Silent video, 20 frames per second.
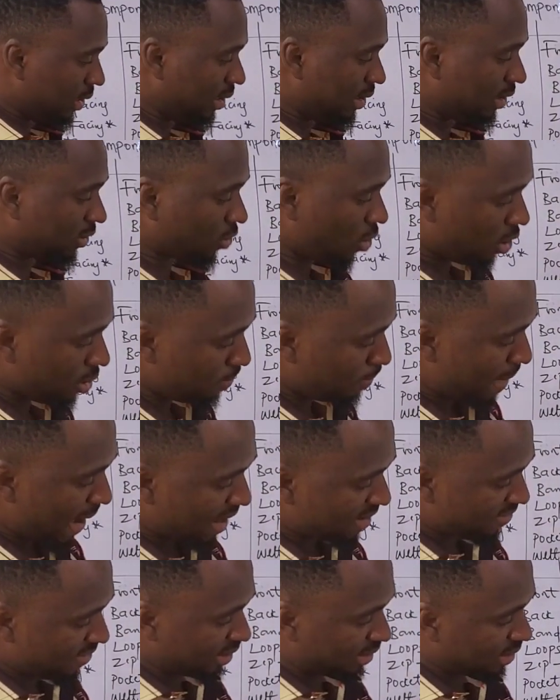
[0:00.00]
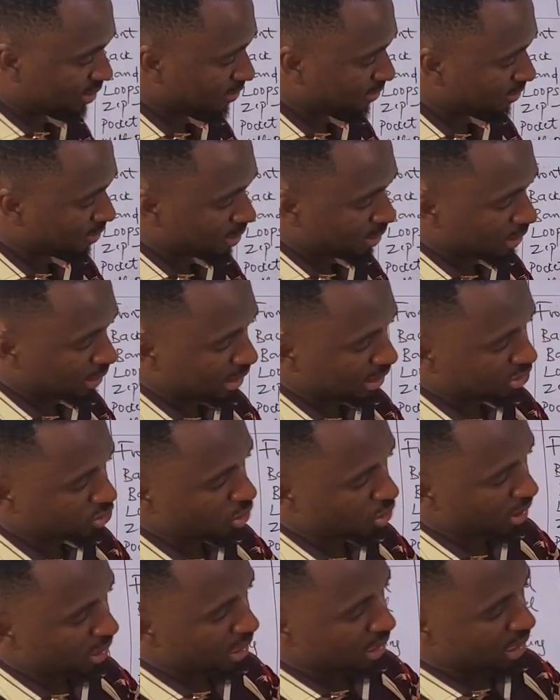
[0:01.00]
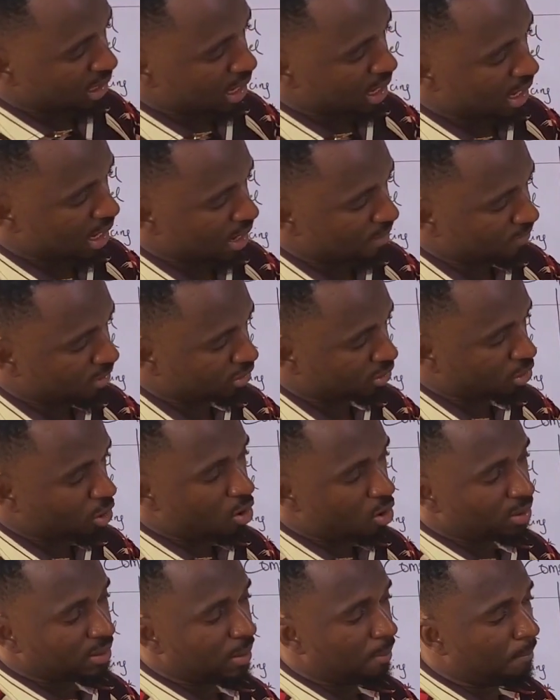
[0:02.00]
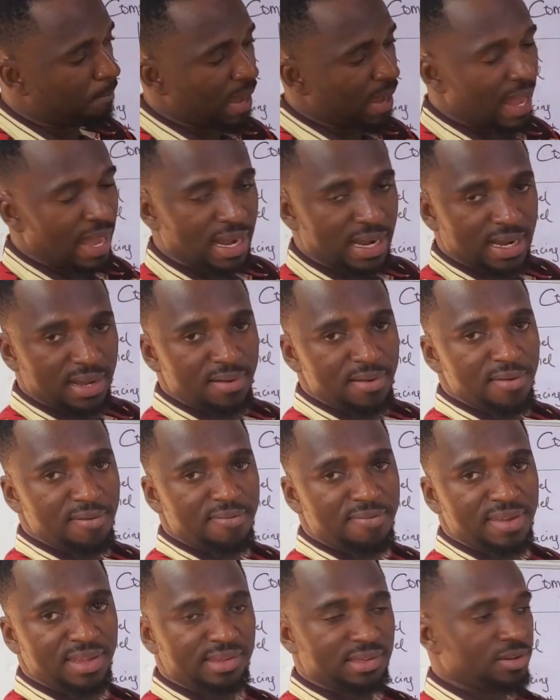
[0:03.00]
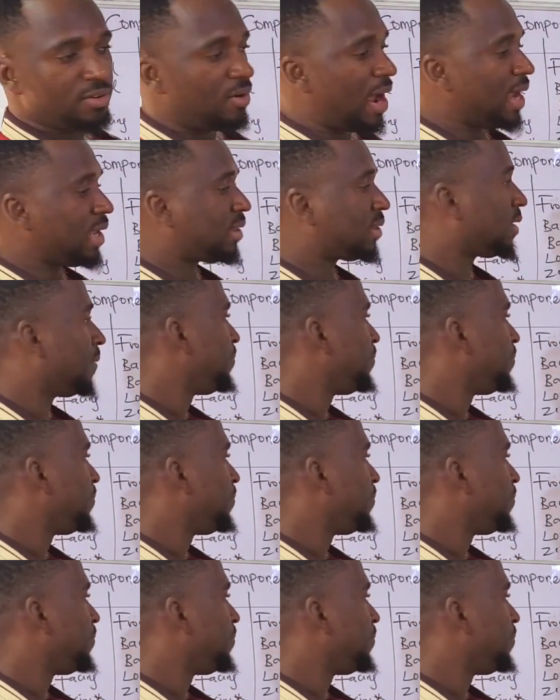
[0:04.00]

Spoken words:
This is called back facing. This joining here is called the back facing, right?